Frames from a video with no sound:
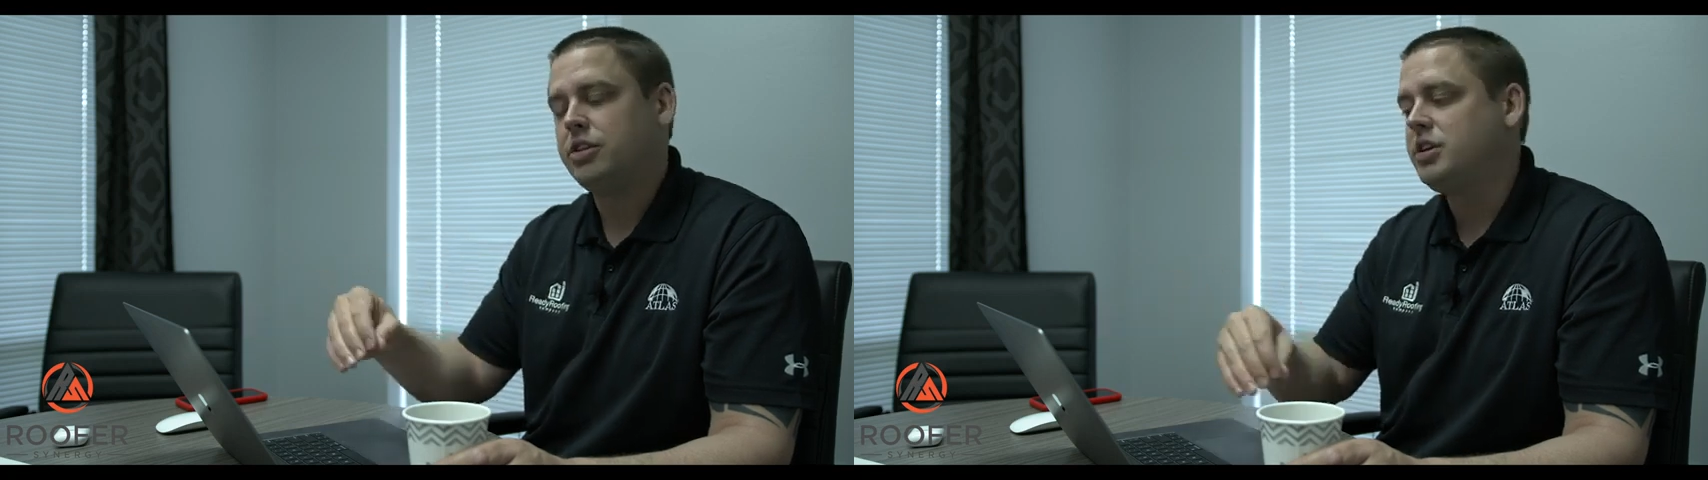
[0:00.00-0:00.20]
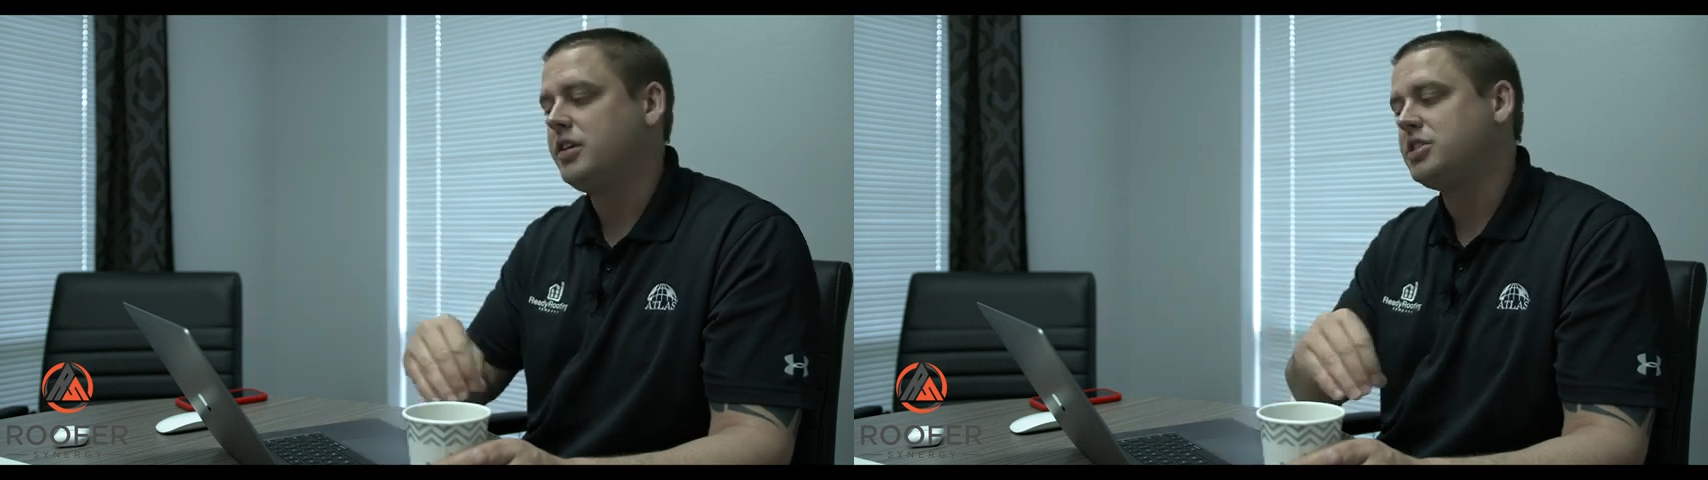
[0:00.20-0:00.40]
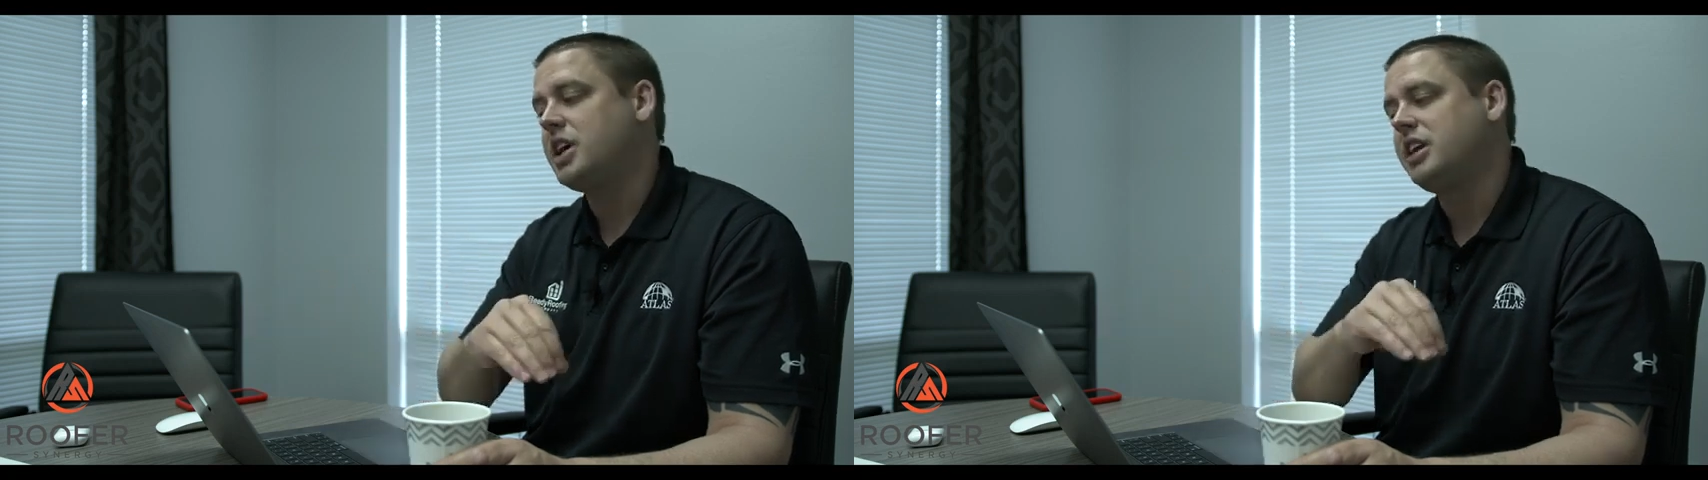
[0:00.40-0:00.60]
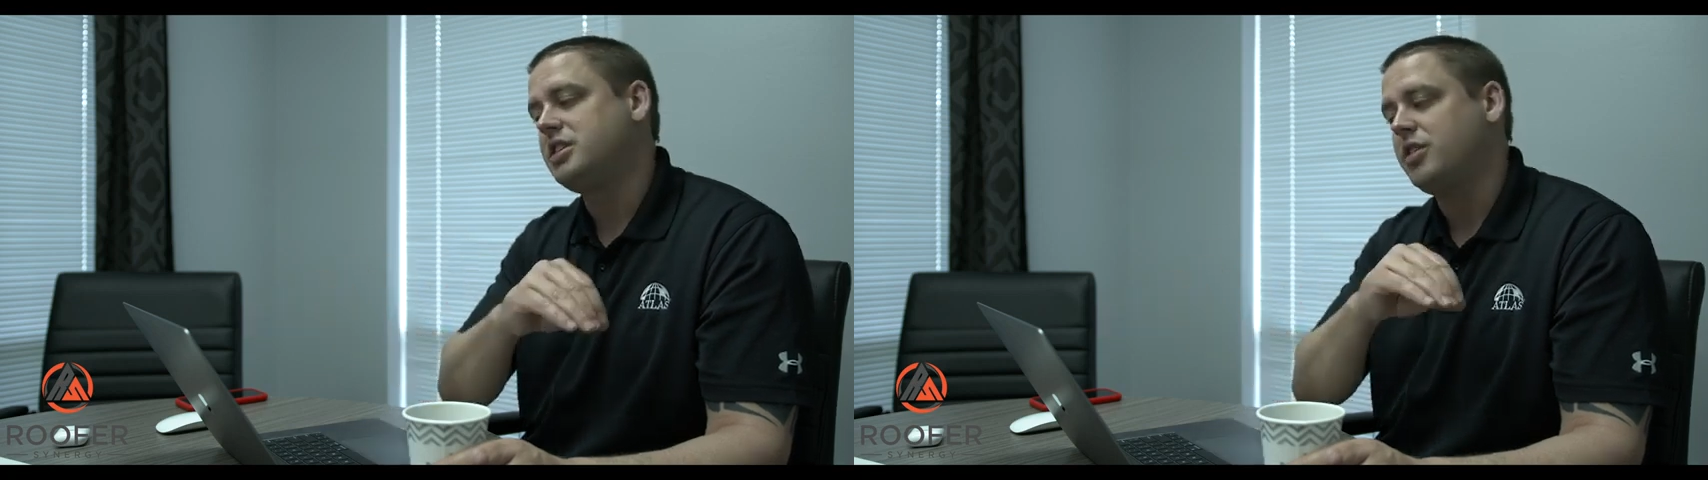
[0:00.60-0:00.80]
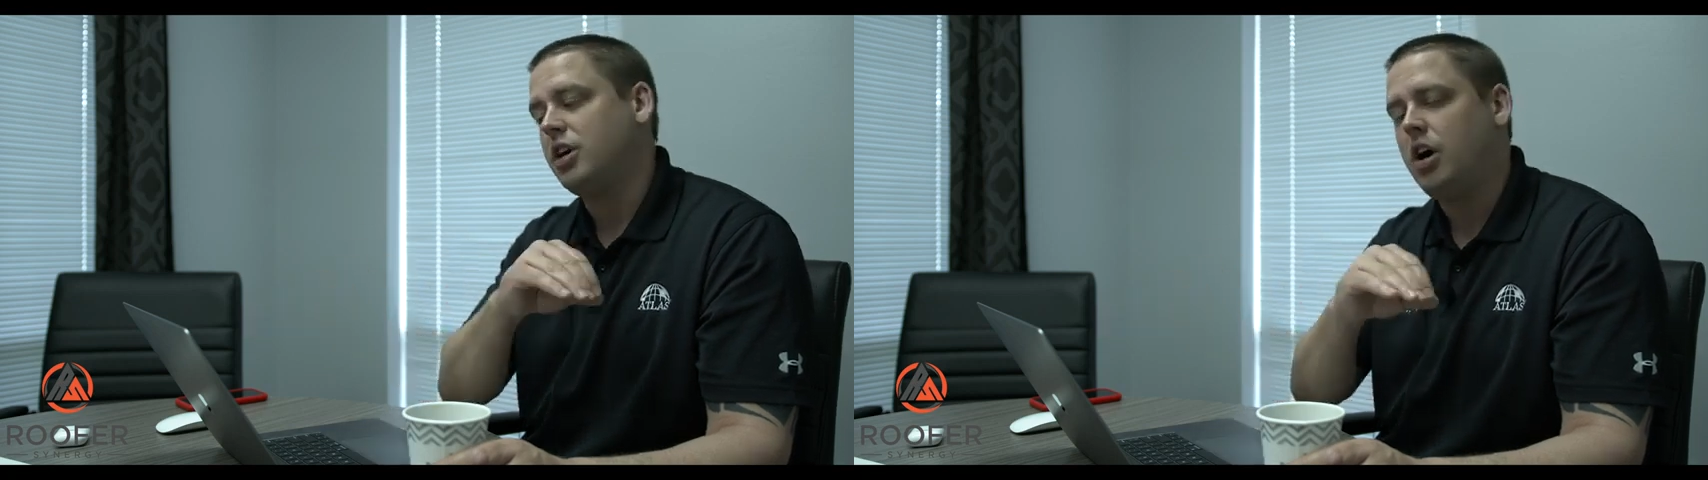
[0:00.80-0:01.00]
So you know the
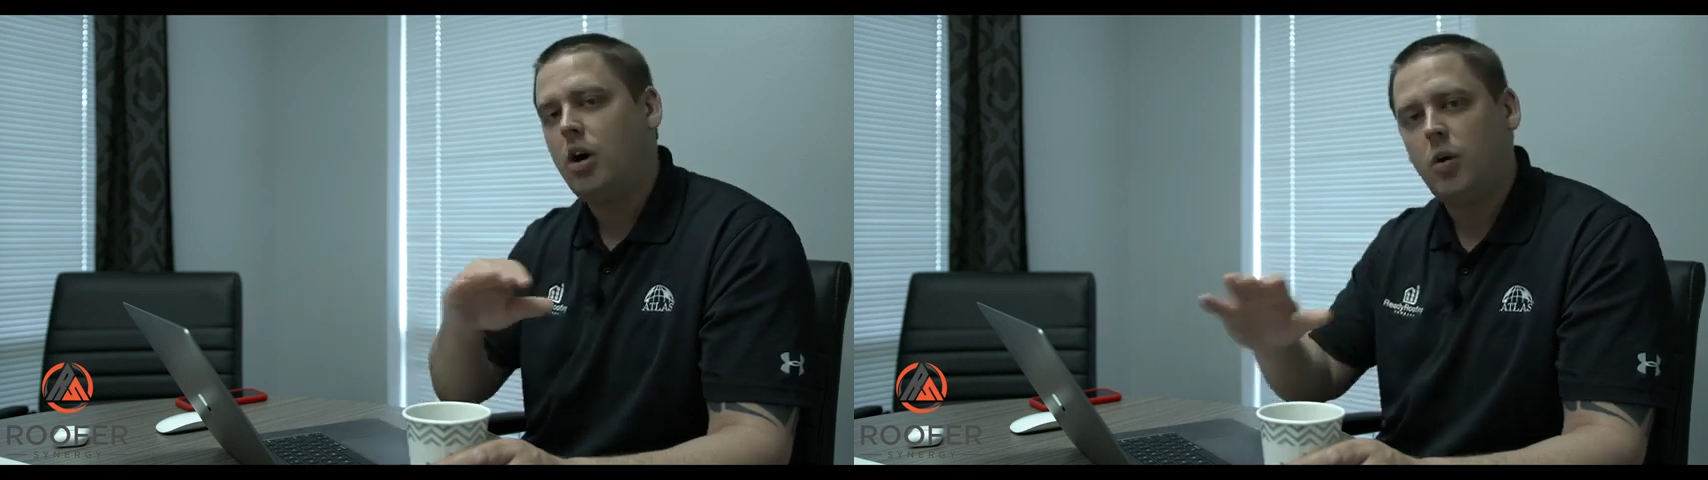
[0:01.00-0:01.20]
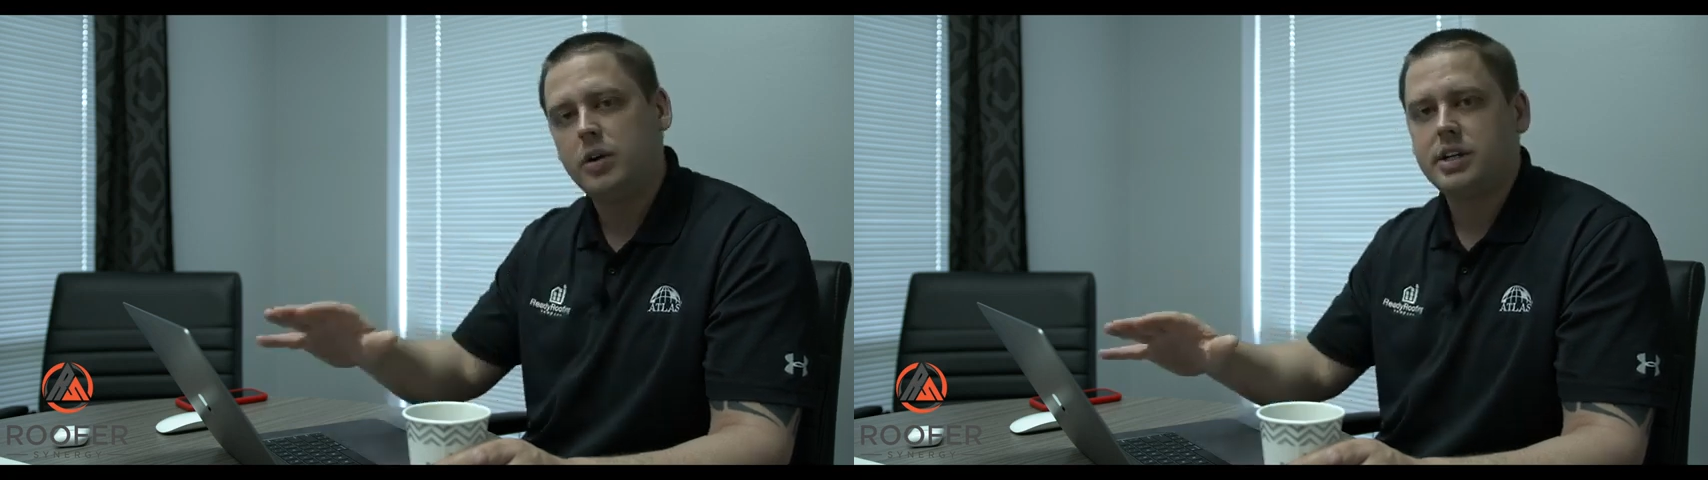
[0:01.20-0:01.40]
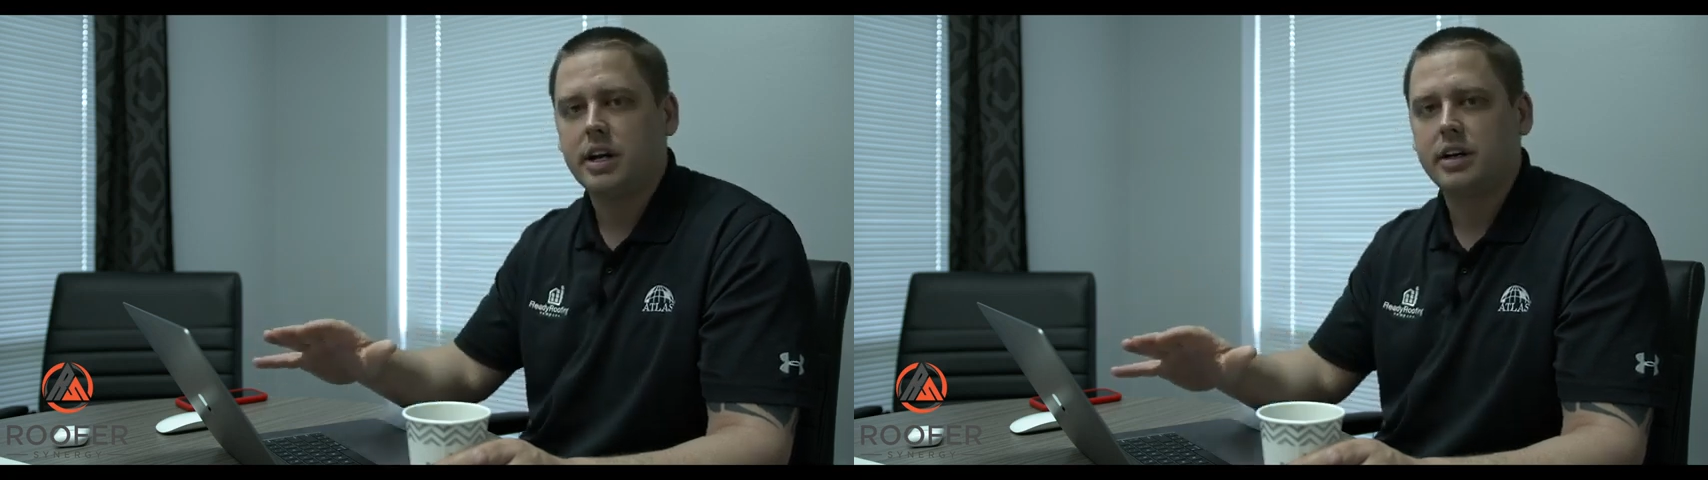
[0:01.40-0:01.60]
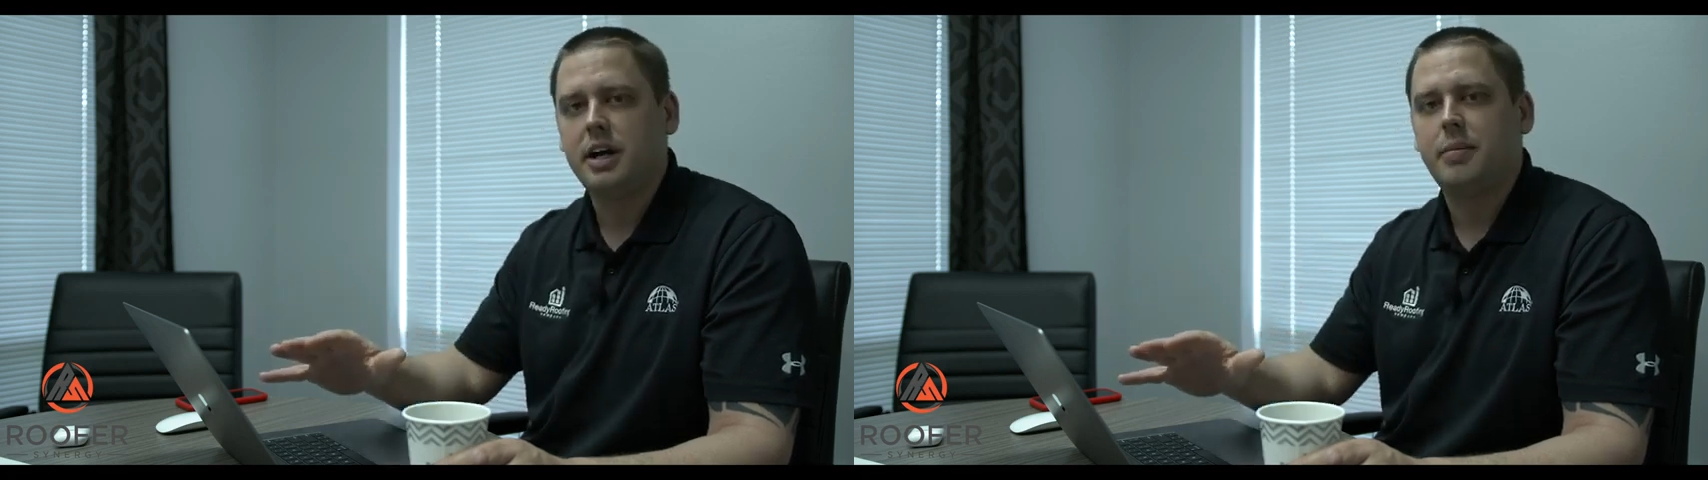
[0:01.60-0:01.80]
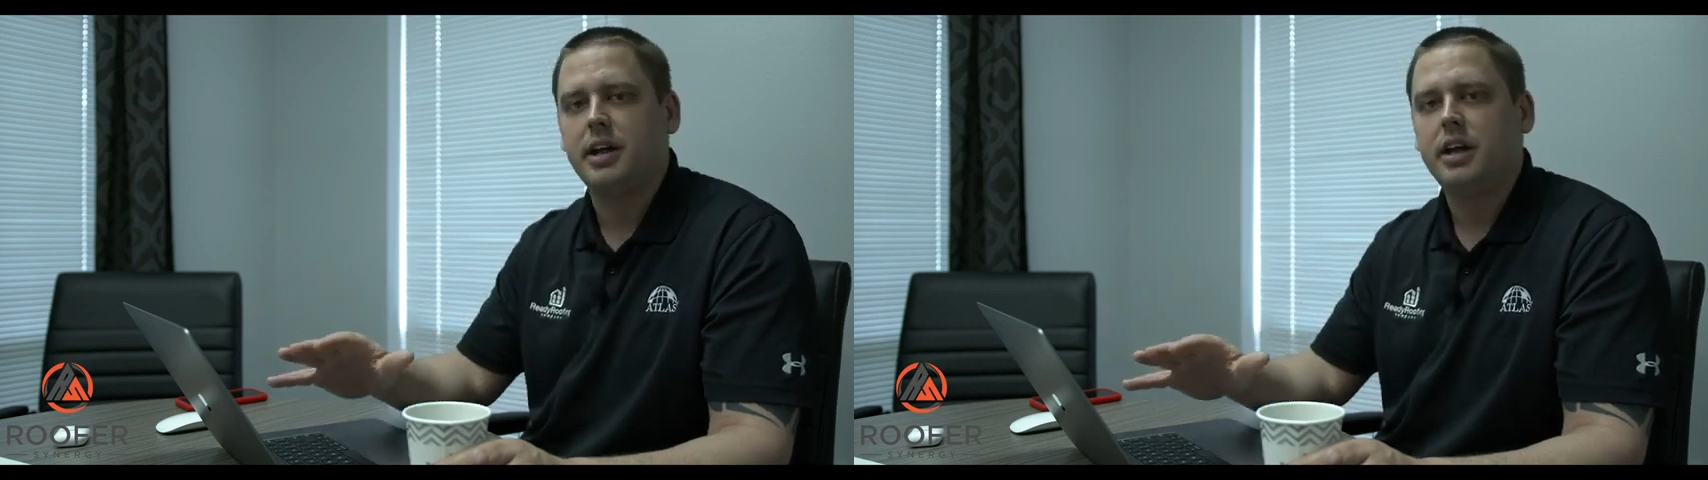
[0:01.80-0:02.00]
status of your whole entire
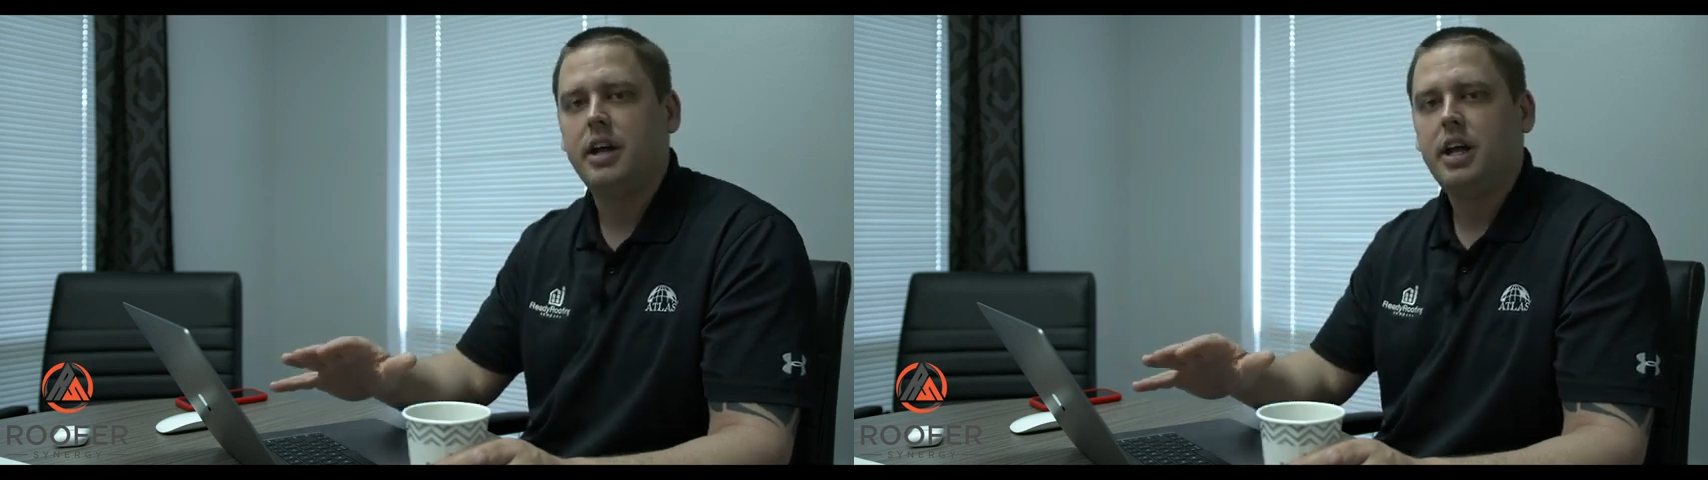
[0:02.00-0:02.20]
company